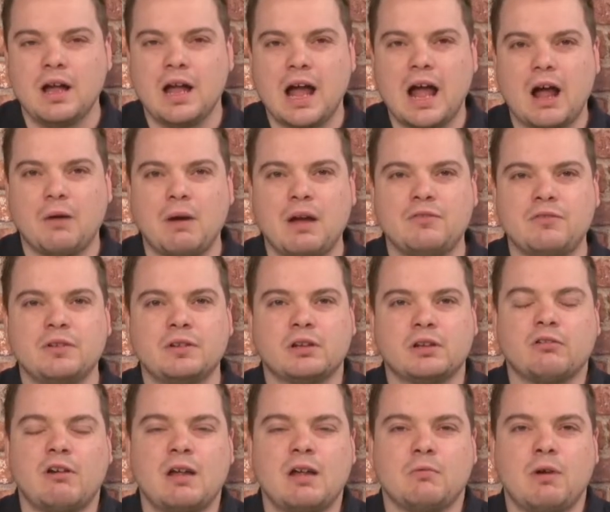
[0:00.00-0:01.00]
However, the
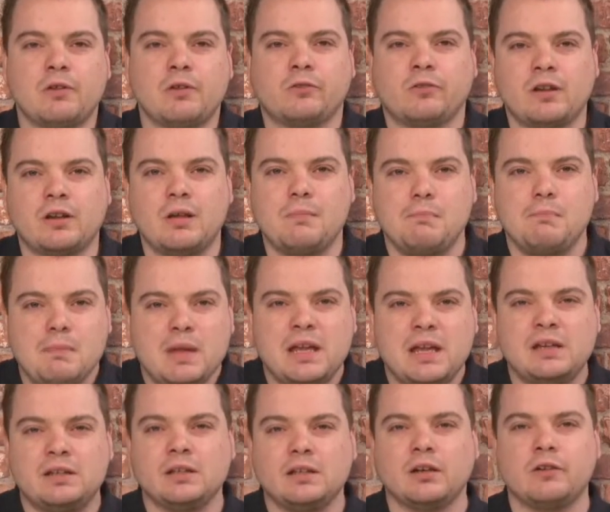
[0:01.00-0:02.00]
Great Western
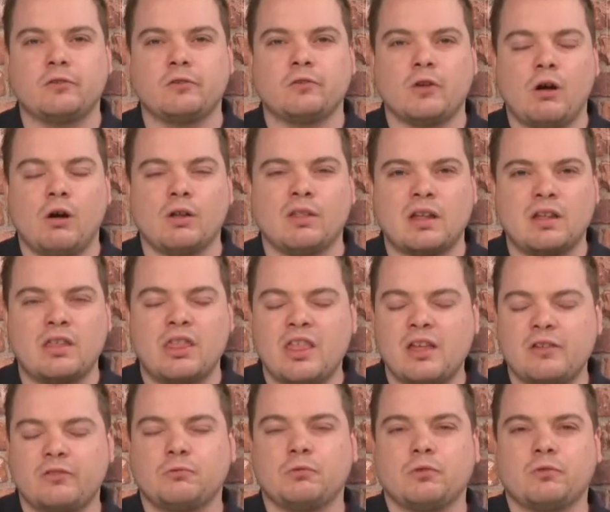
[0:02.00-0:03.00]
immediately saw that
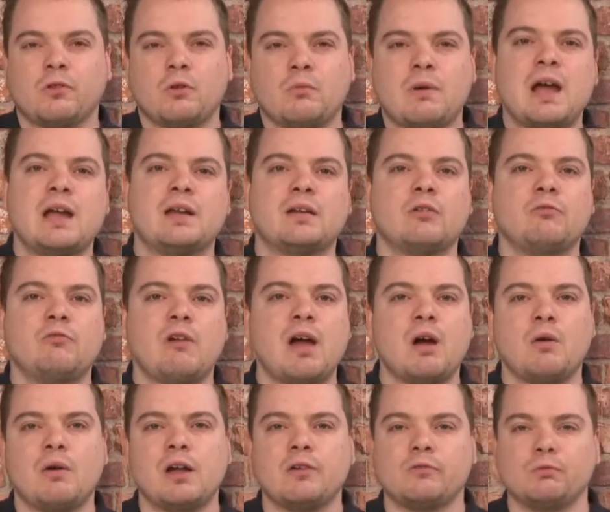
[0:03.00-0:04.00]
this was the way that
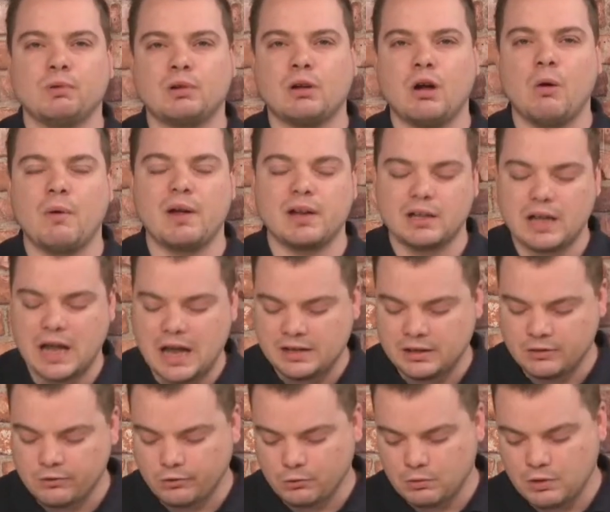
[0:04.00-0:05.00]
railways were going,
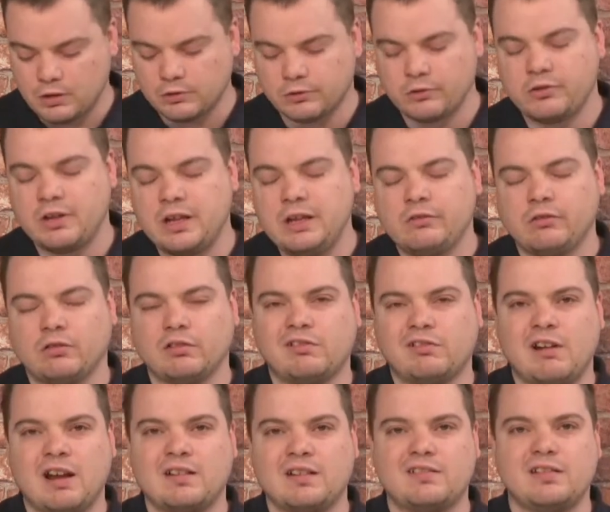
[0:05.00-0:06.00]
heading towards diesel
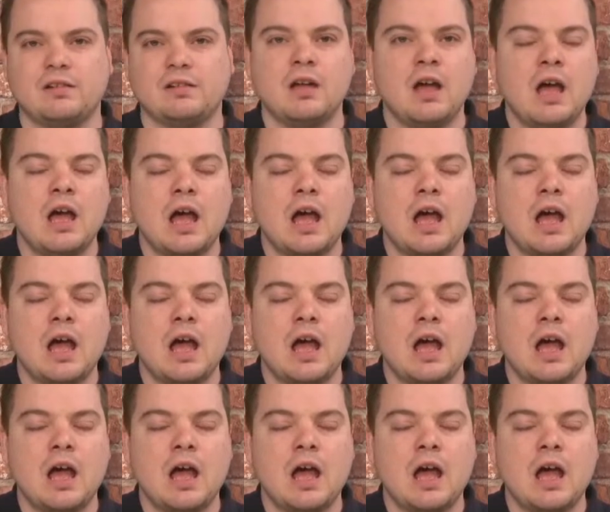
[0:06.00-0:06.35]
traction